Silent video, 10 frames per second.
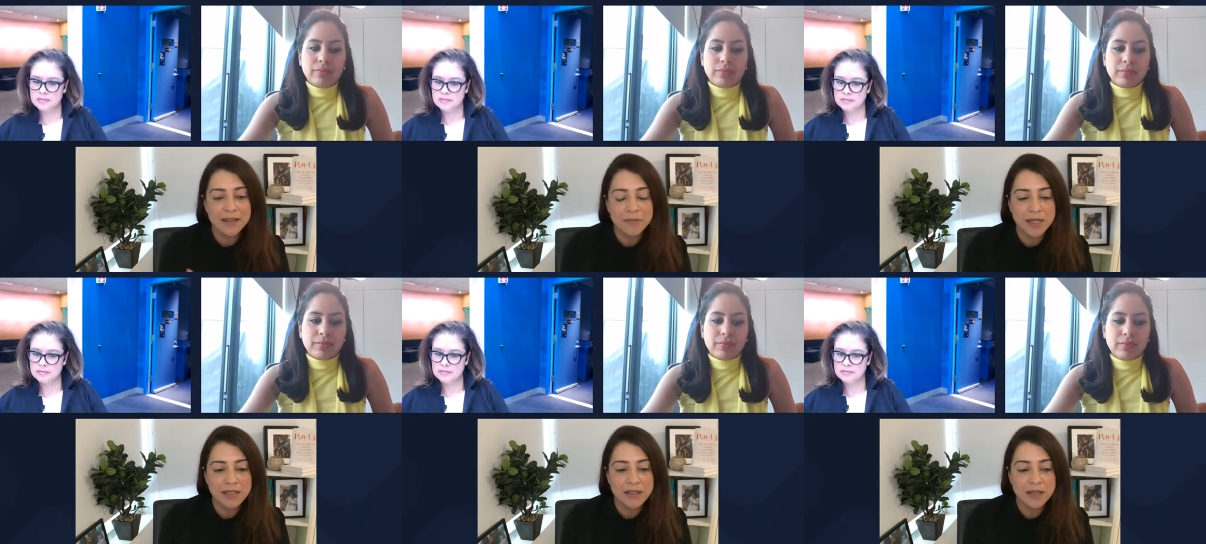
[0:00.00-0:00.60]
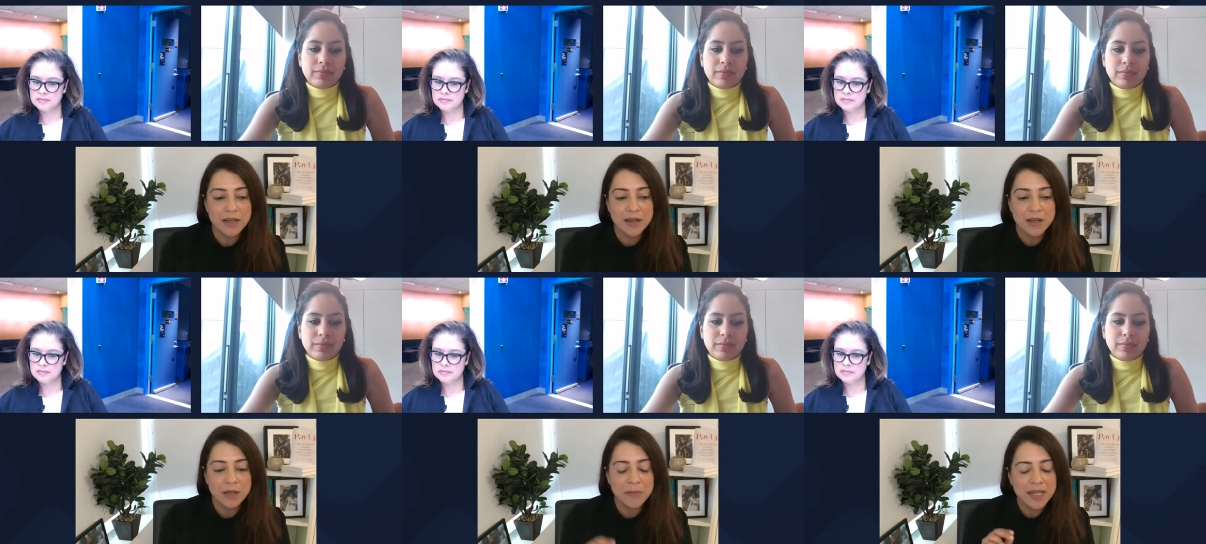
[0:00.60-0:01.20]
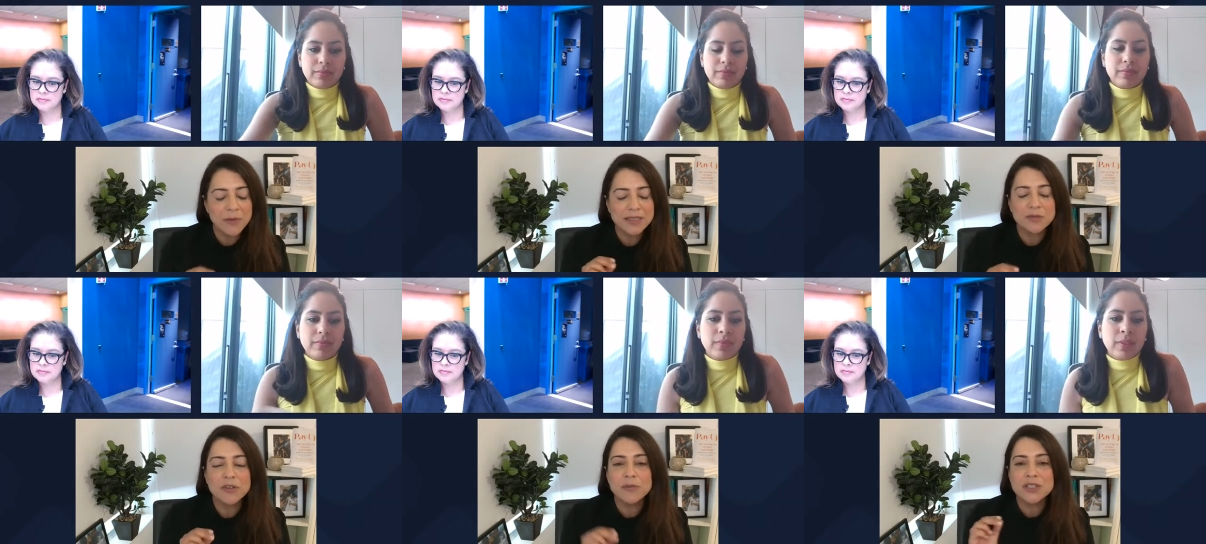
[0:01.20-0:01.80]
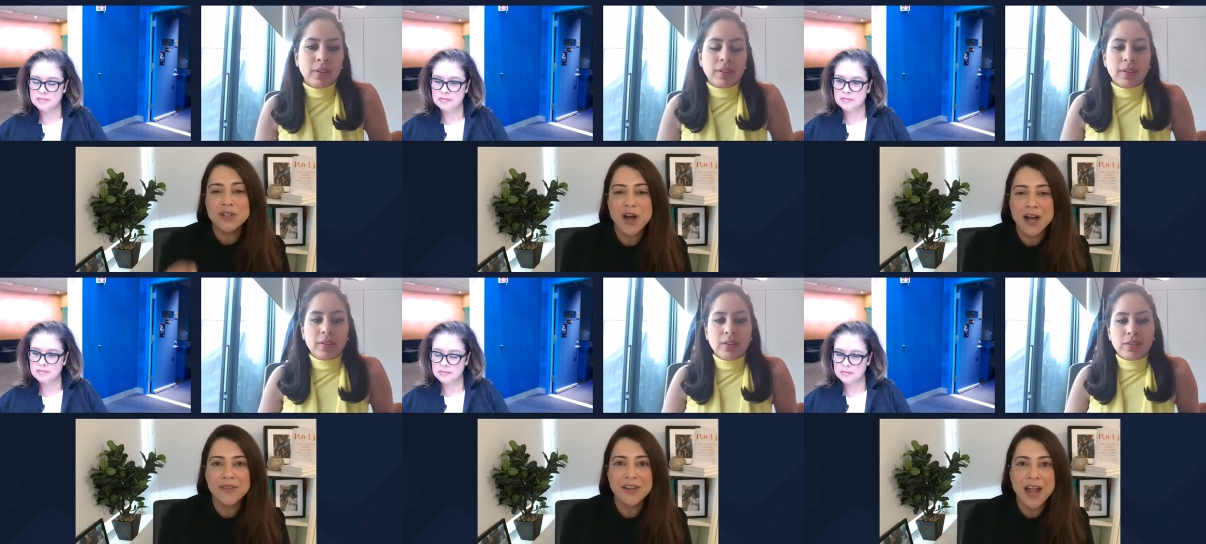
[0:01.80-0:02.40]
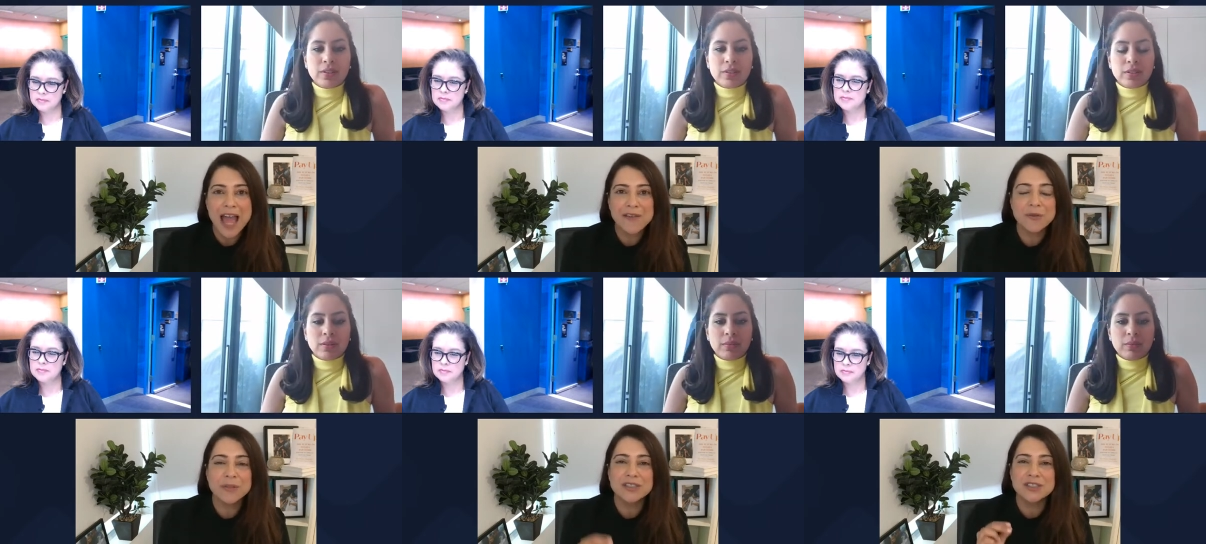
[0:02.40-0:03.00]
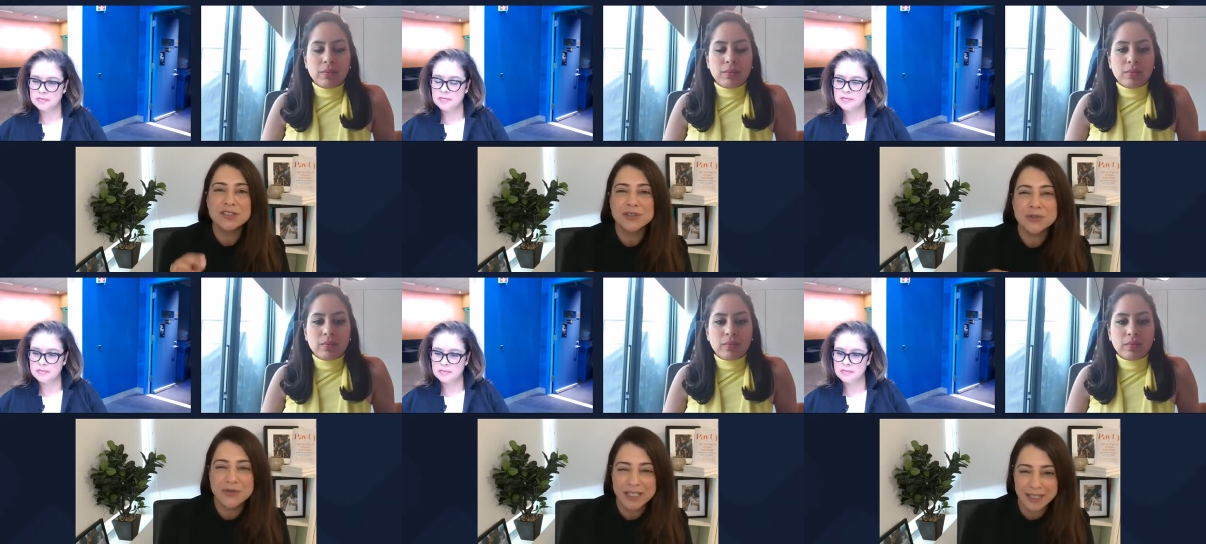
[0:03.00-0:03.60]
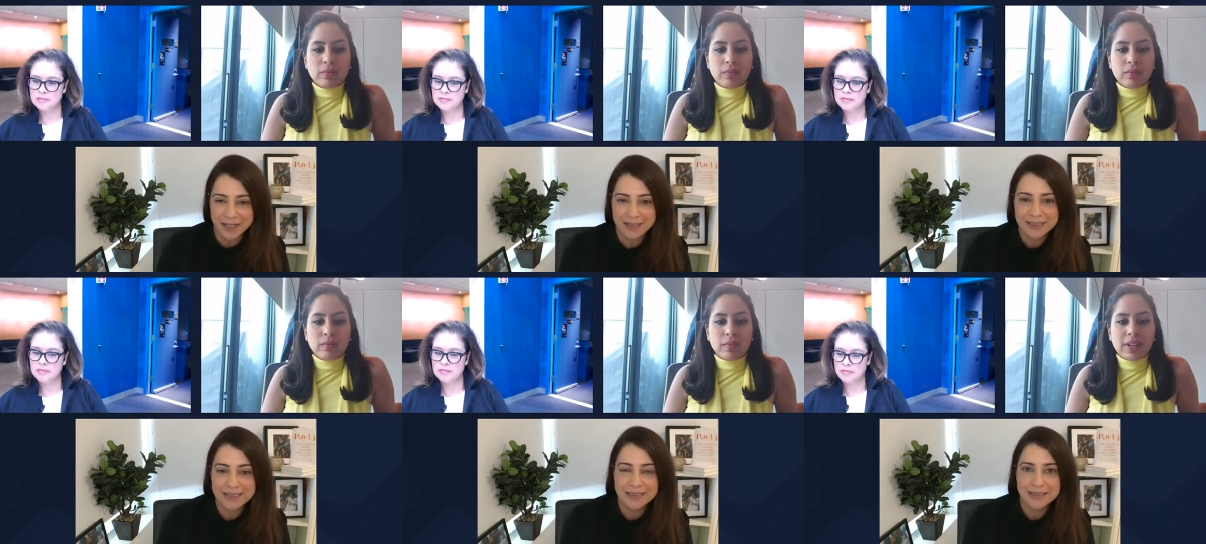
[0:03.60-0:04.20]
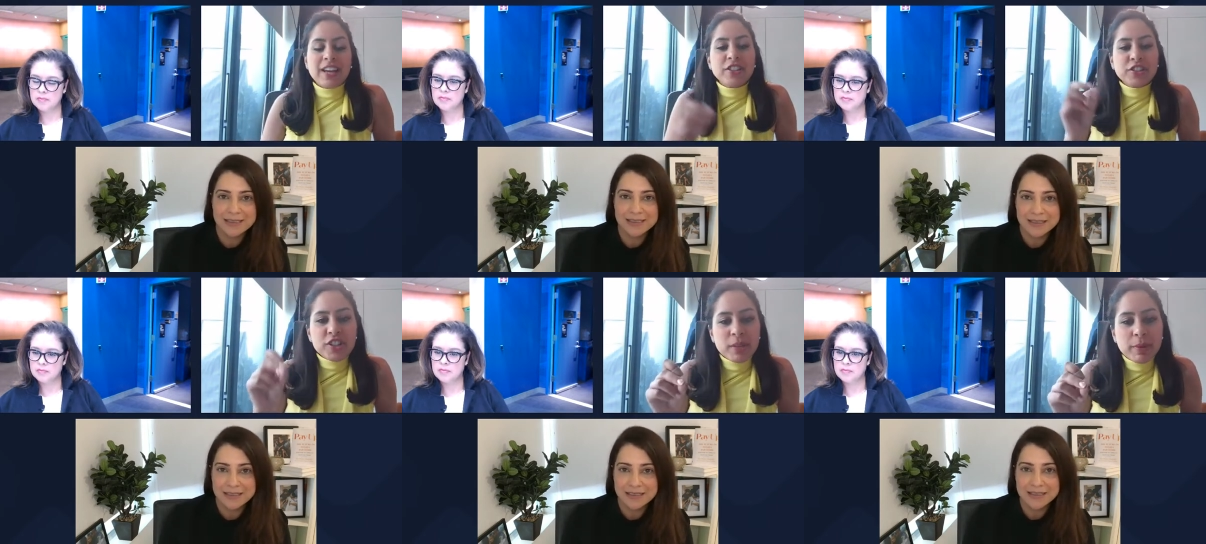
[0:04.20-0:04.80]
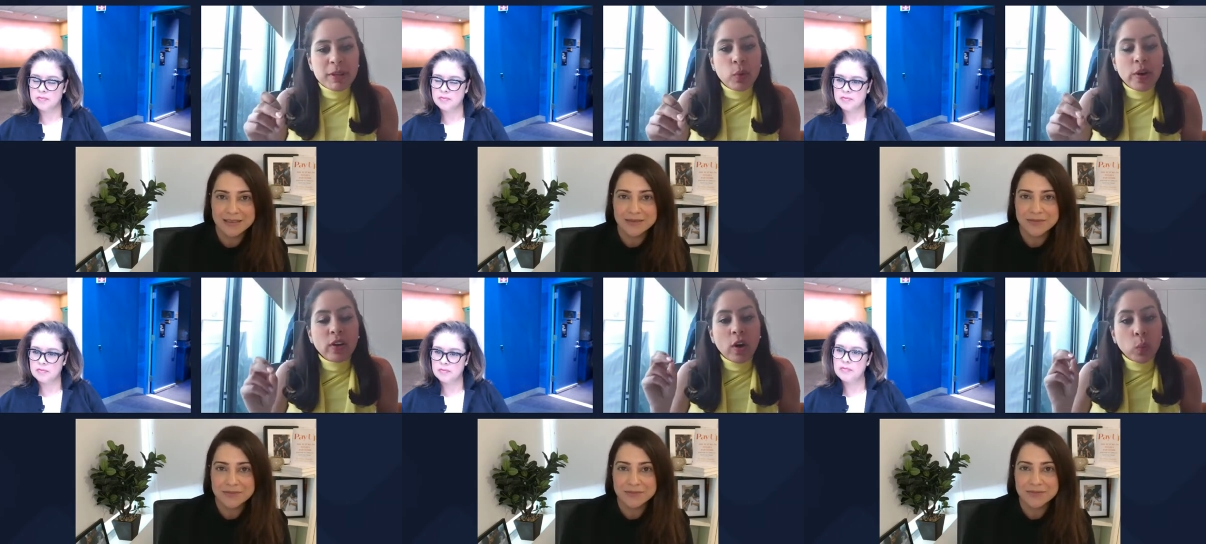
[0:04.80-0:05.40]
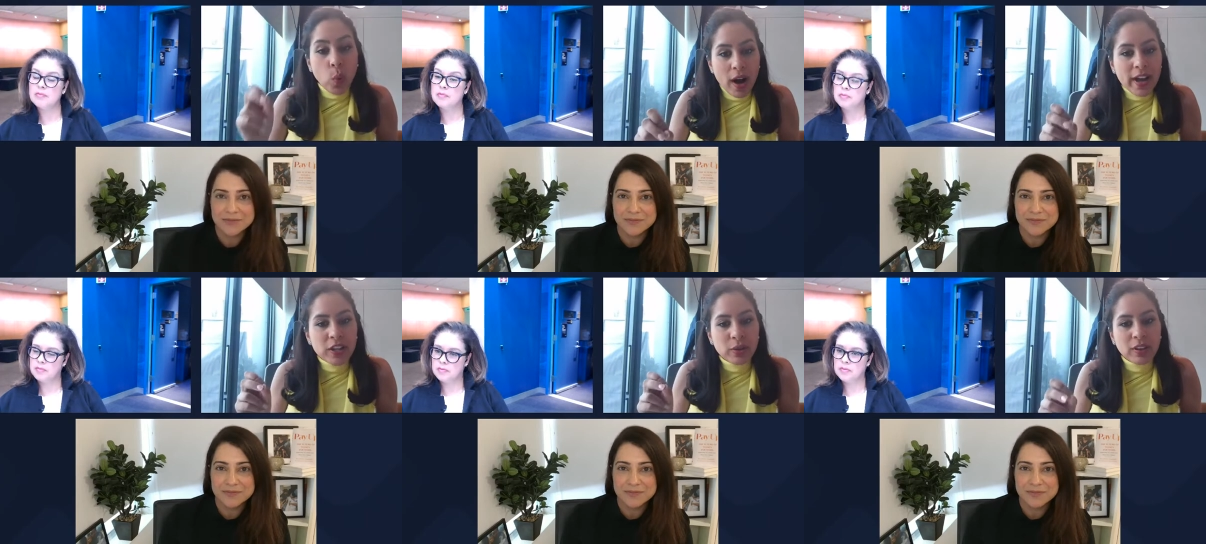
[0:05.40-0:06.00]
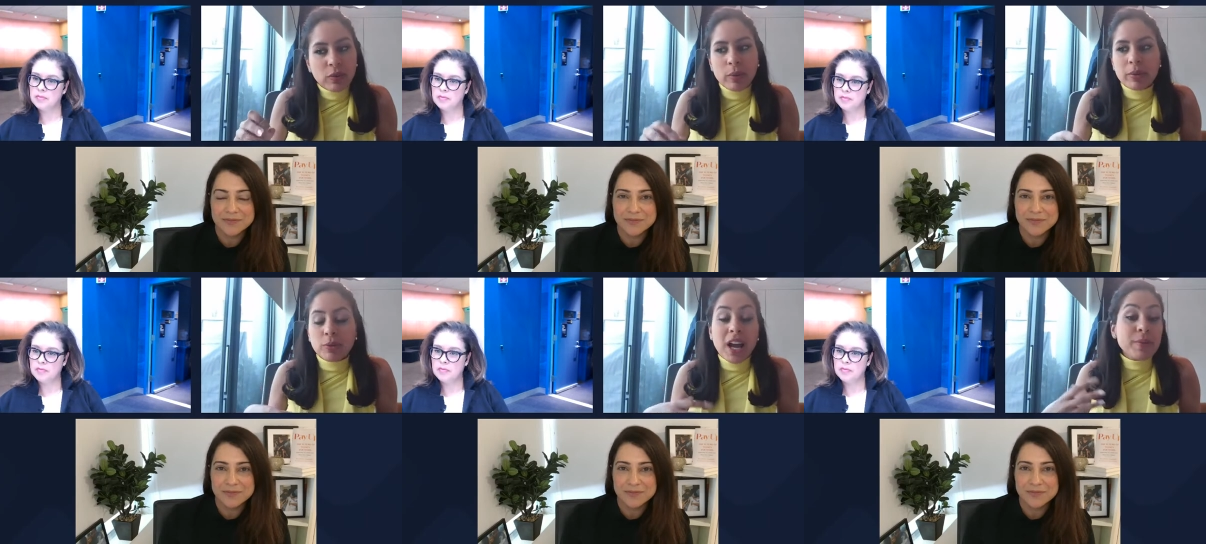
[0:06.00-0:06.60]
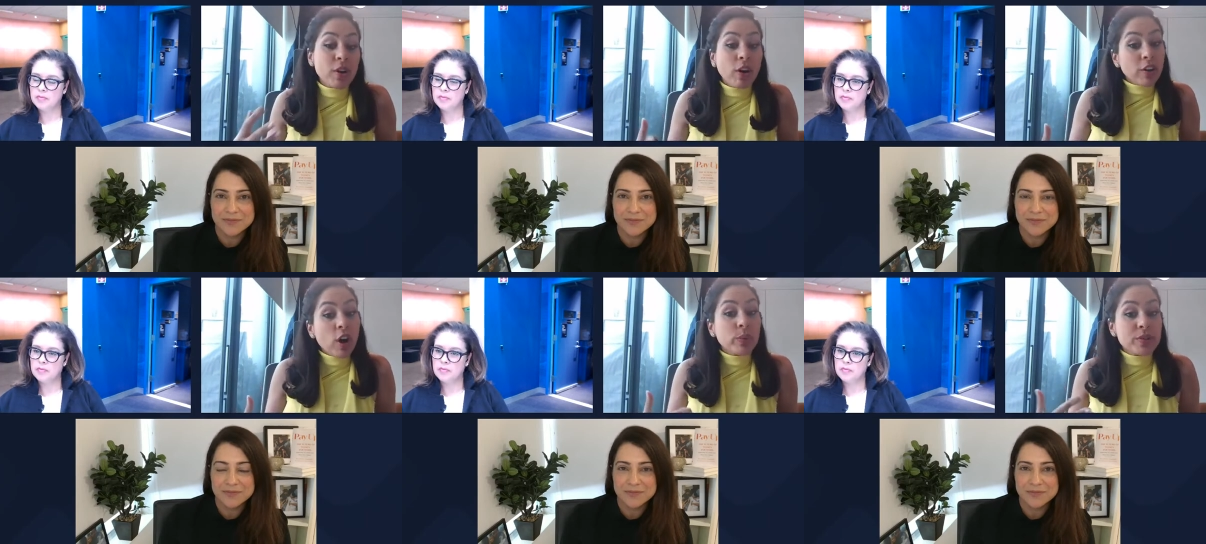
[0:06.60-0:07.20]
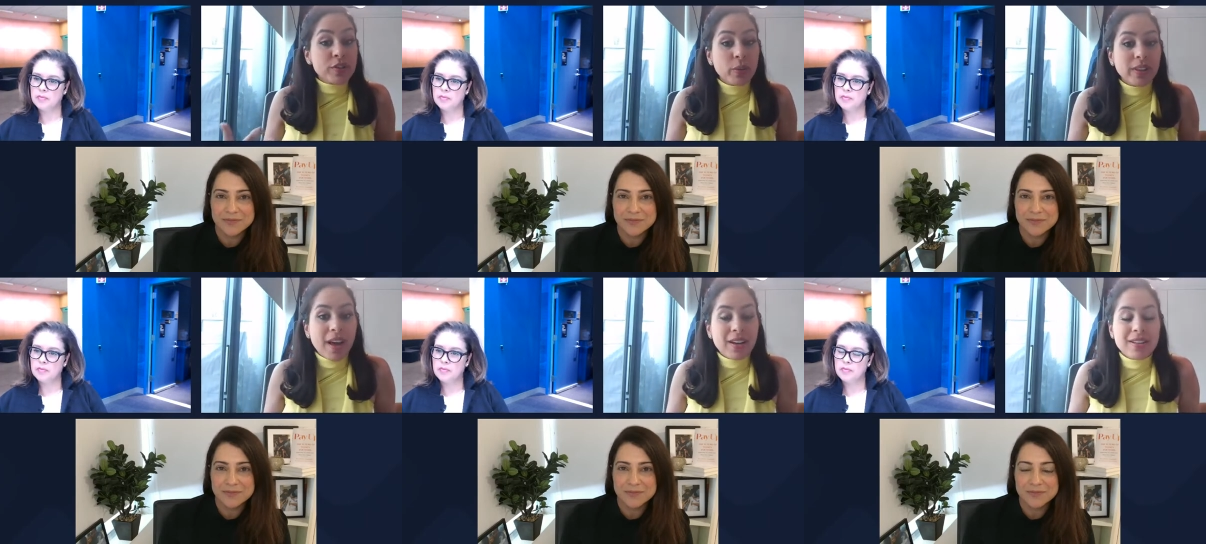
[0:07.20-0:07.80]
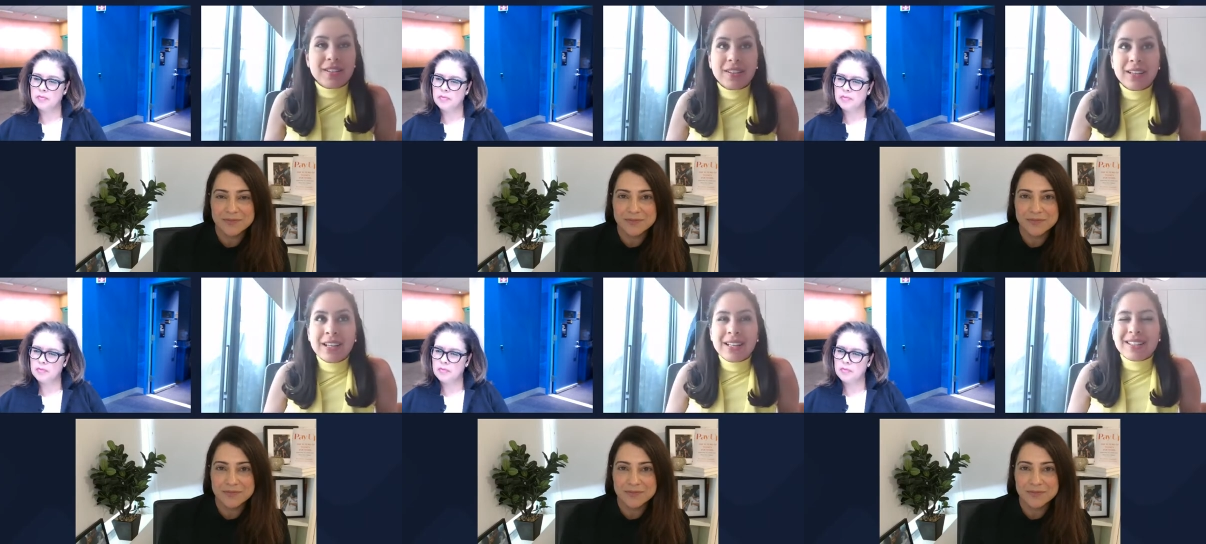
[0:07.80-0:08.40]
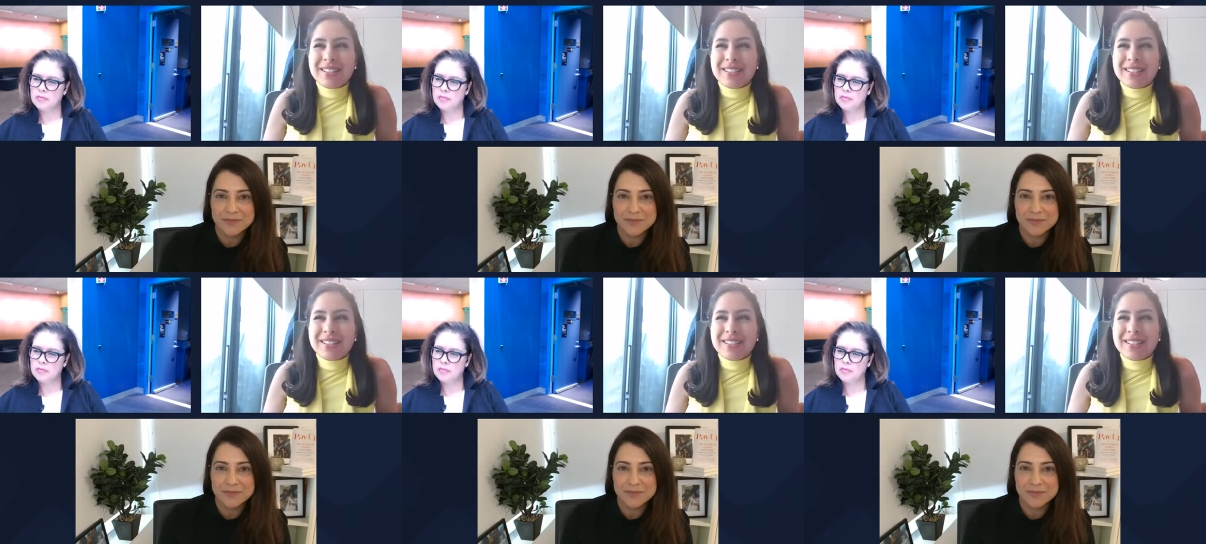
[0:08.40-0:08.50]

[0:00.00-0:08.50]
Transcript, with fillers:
Speaker 1: in many, in many ways that we've been taught that haven't been serving us.
Speaker 2: And to just a pinpoint on why you think women perhaps aren't always doing that, is it does